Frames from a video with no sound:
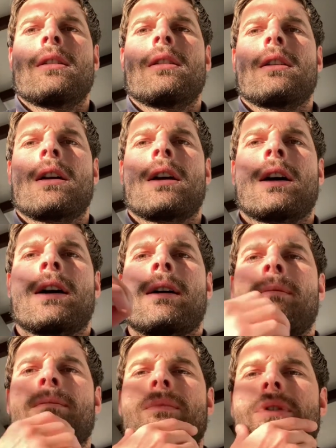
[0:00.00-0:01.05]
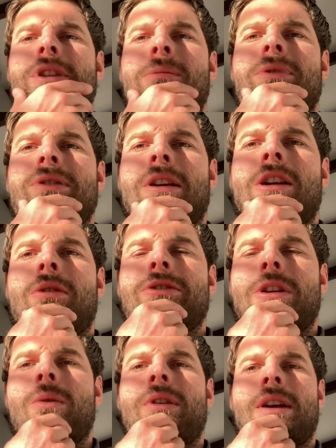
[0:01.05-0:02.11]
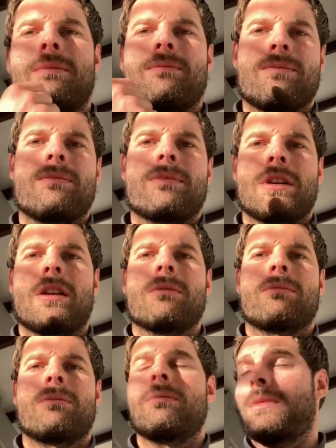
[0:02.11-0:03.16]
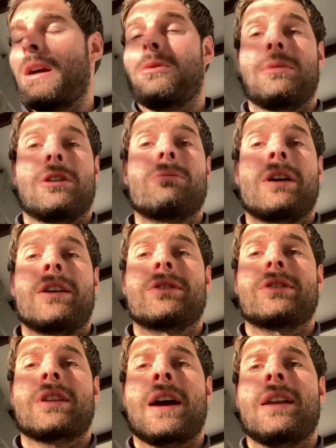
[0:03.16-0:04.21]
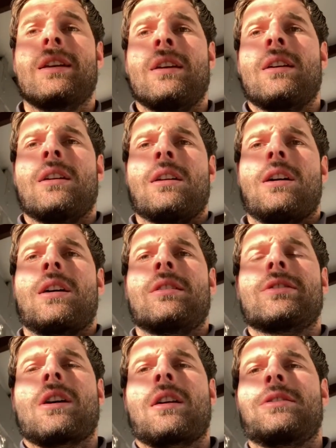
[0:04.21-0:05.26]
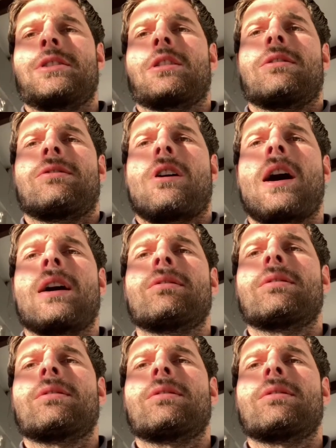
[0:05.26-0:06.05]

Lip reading: 10% I was told to, you know, that would be a good place to start. I decided to go 5%,